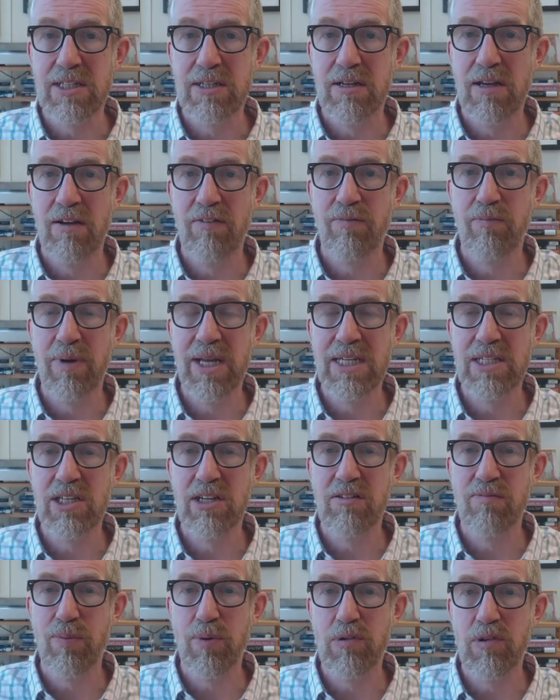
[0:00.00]
but why
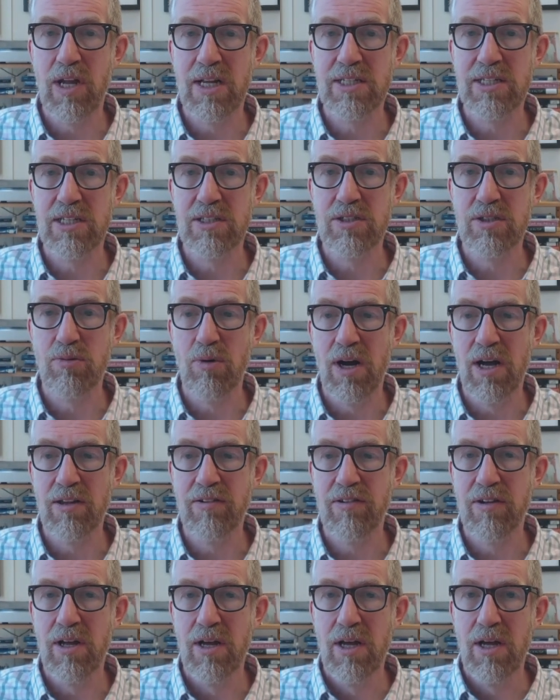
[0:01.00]
shouldn't we eat meat?
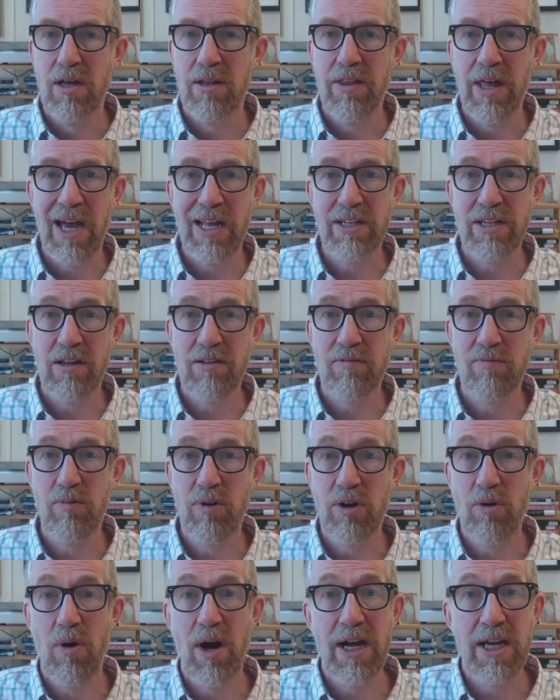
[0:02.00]
If meat is
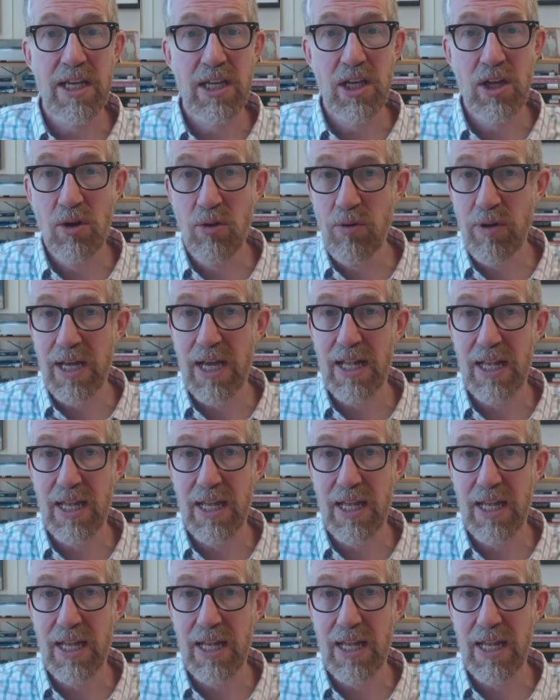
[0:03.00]
presented to us,